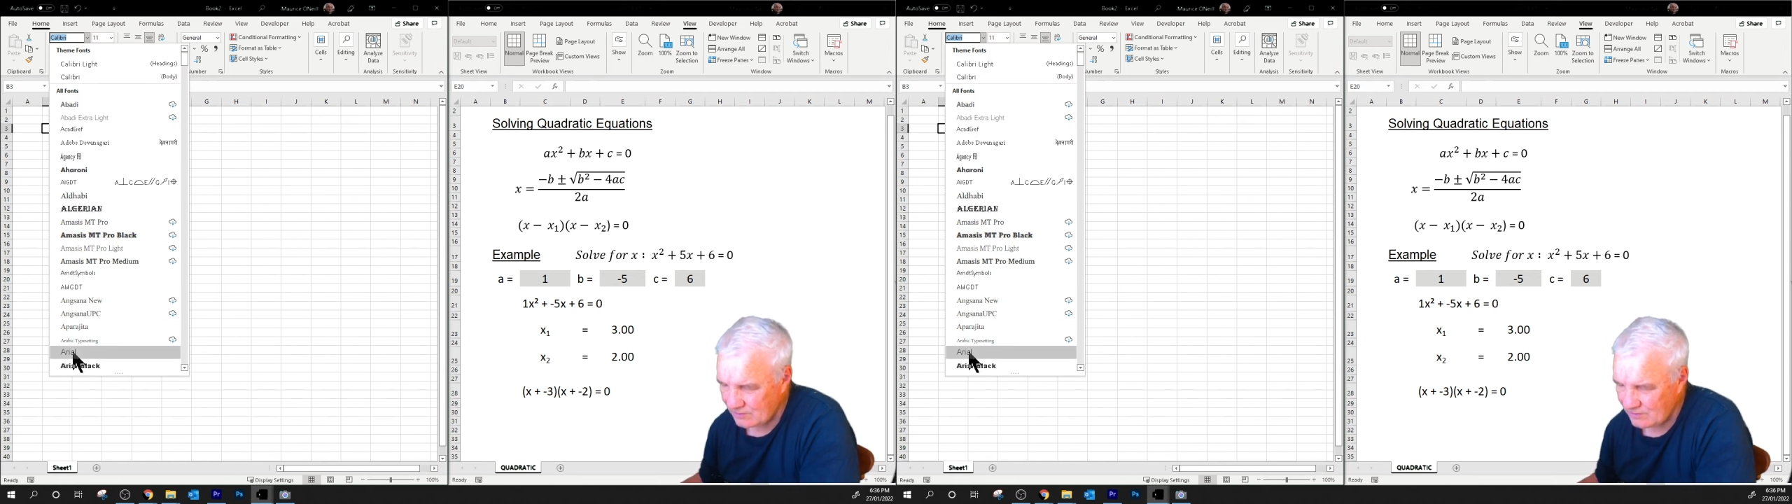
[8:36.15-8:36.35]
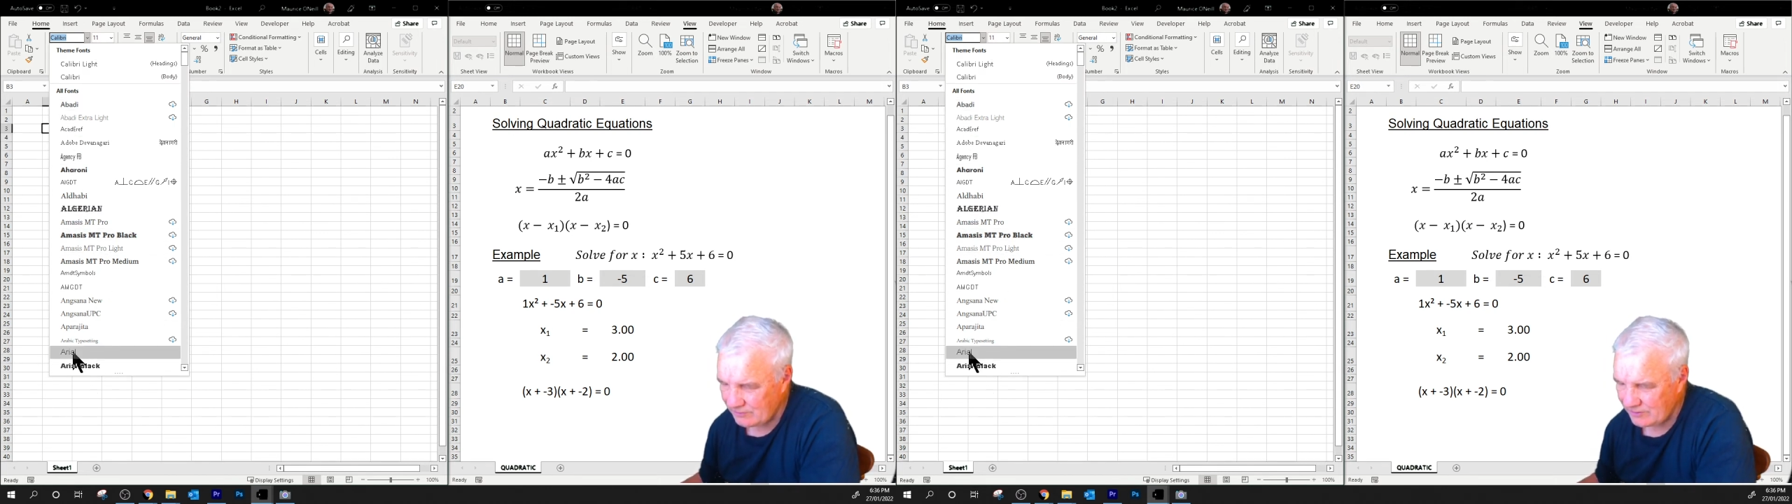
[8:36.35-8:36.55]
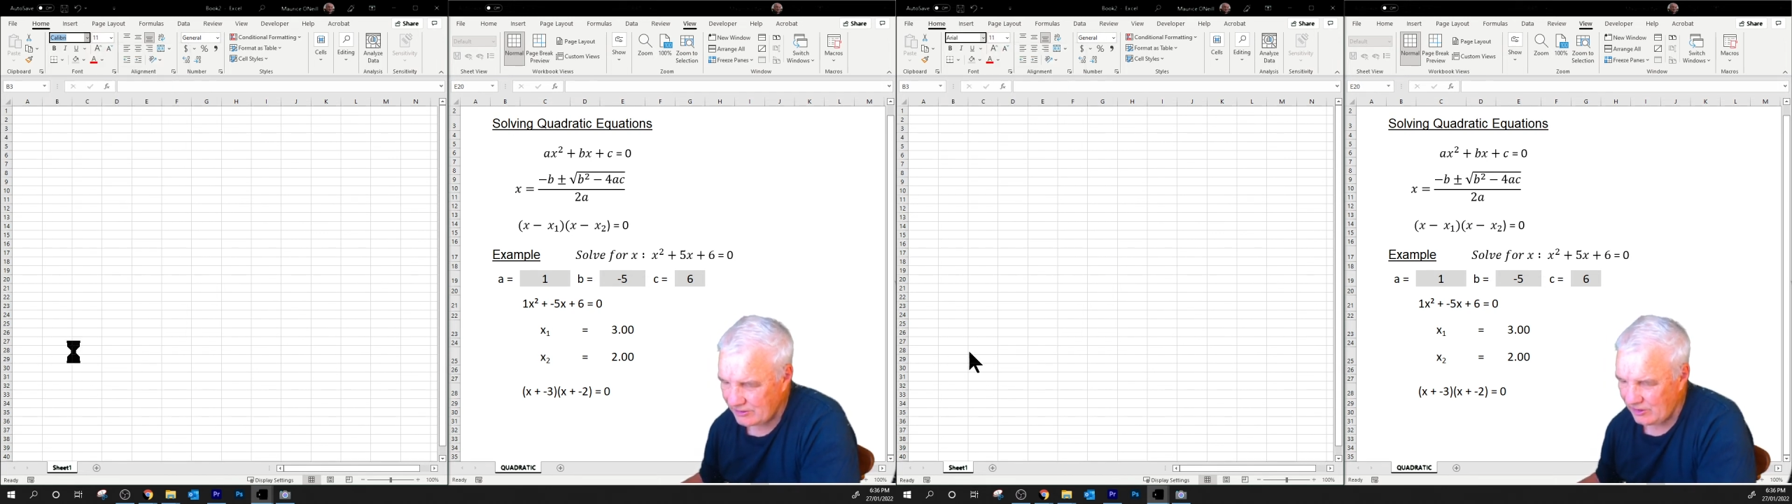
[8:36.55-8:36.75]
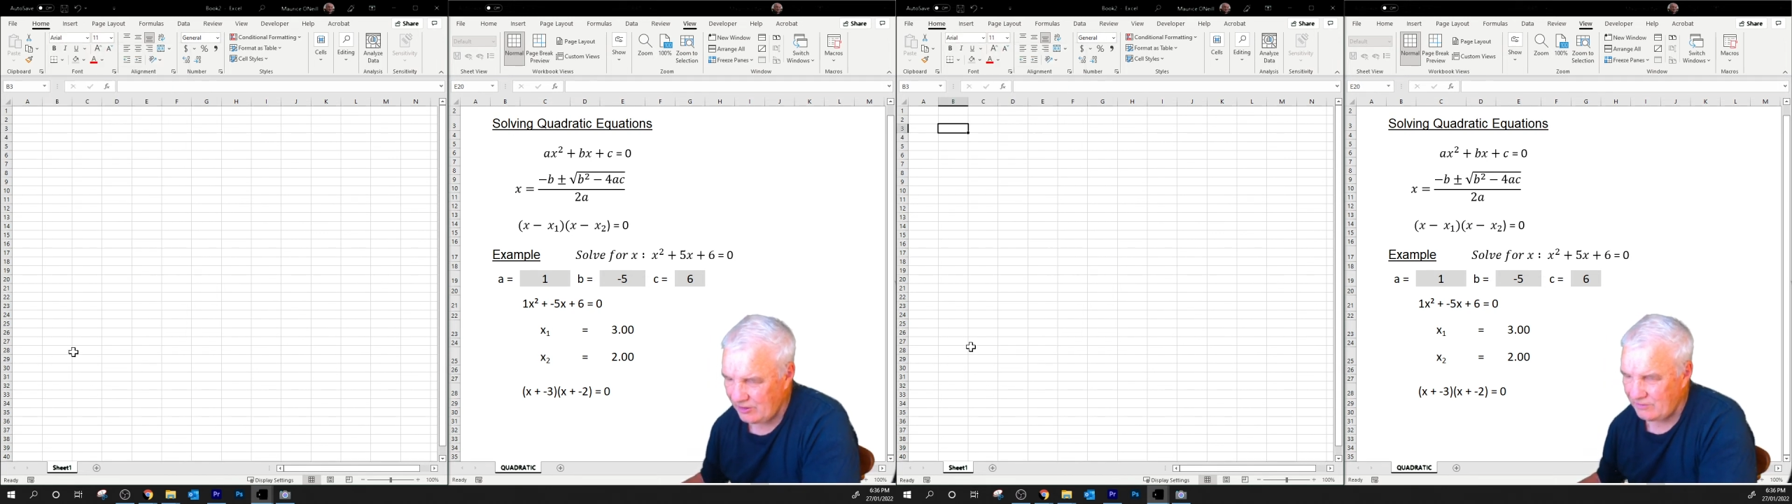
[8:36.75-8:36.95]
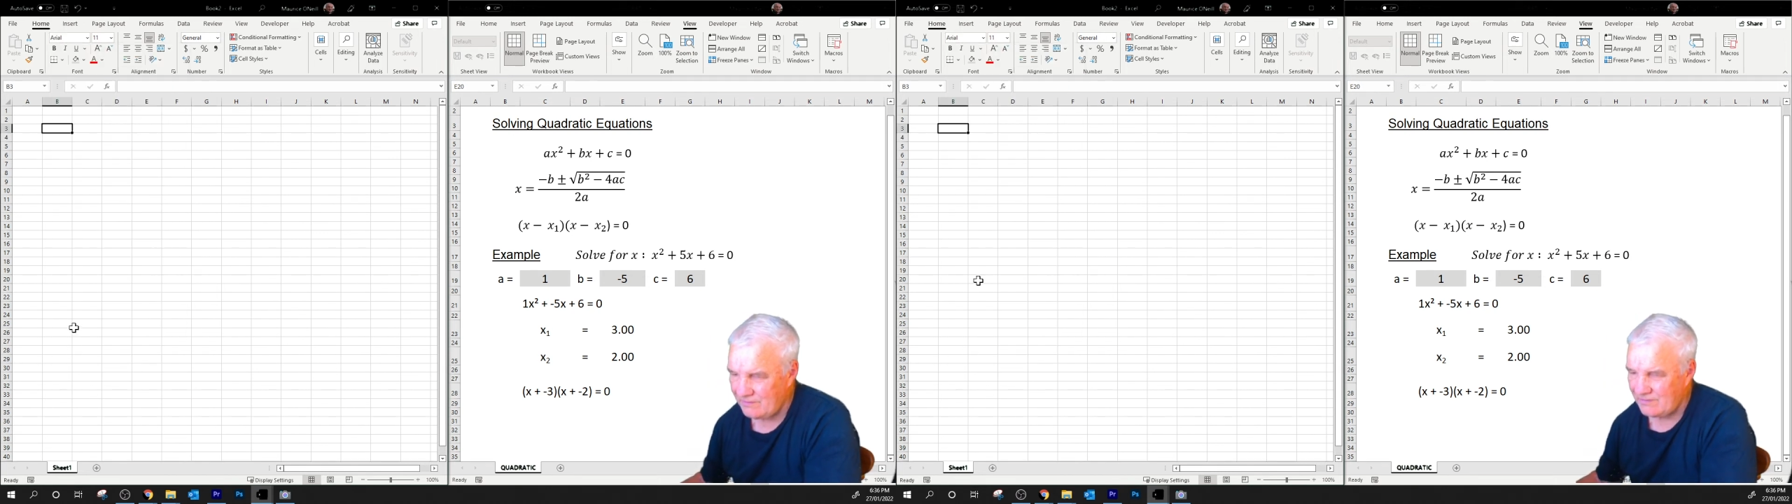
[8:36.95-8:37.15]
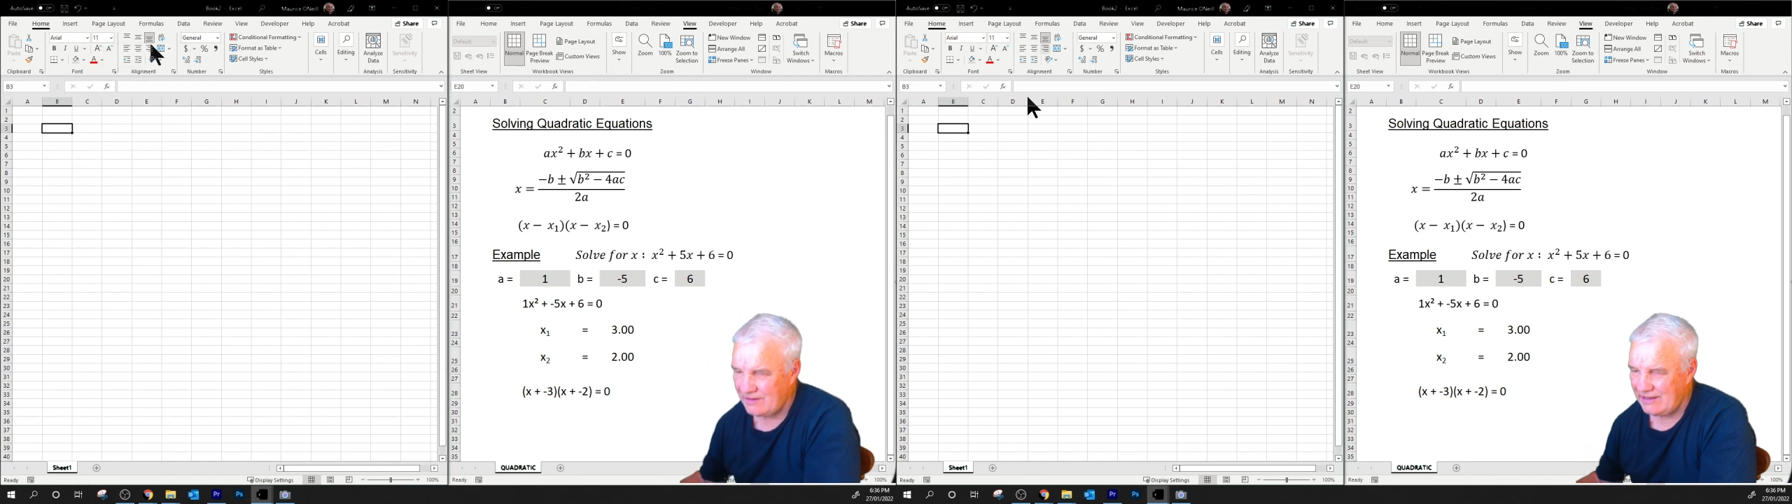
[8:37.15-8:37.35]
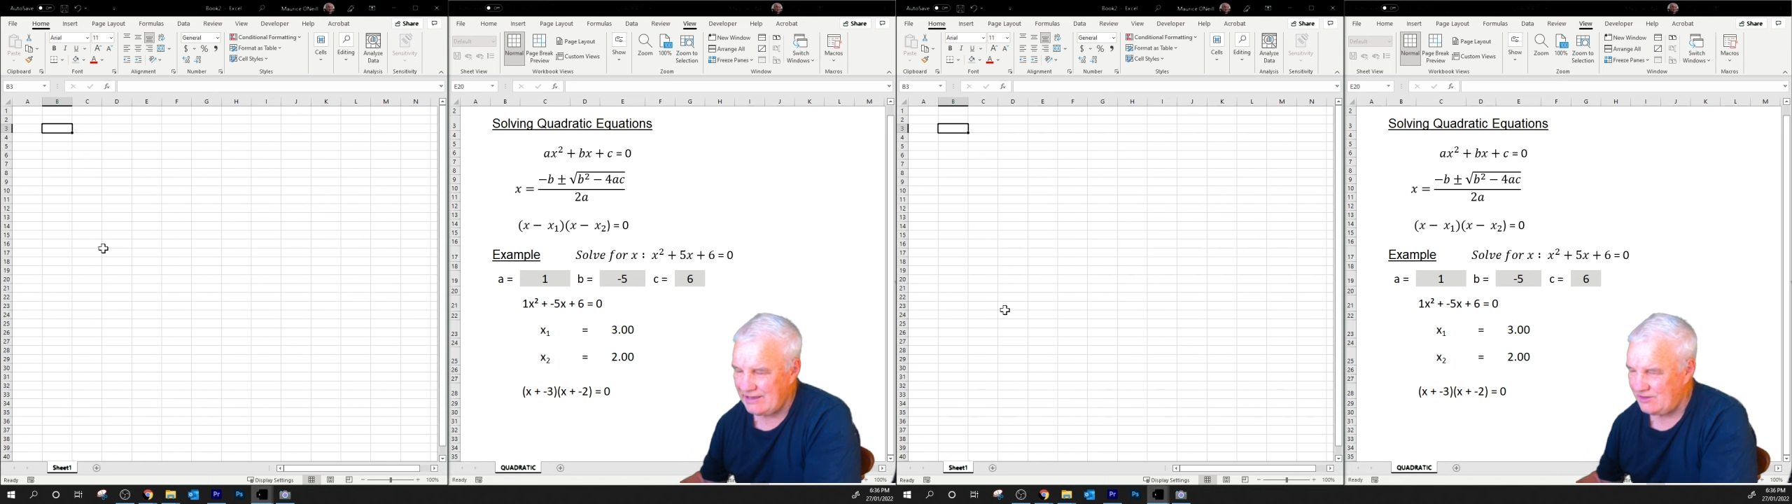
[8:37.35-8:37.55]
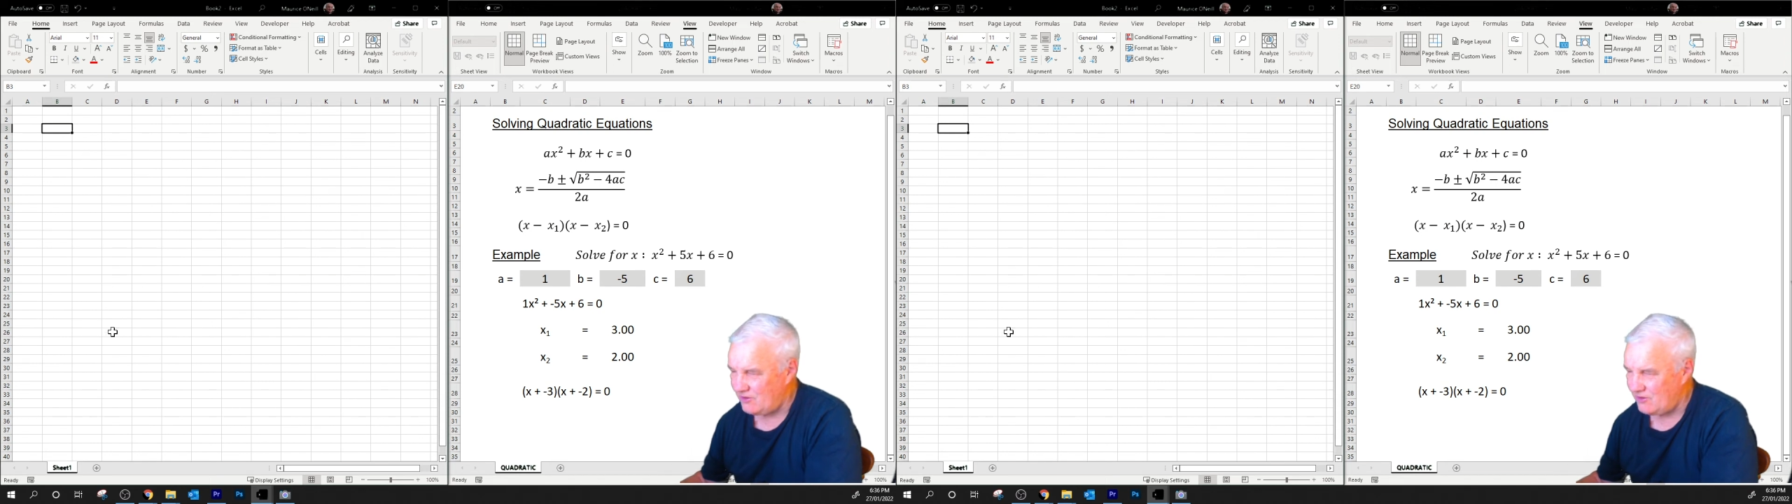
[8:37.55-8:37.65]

There we go. And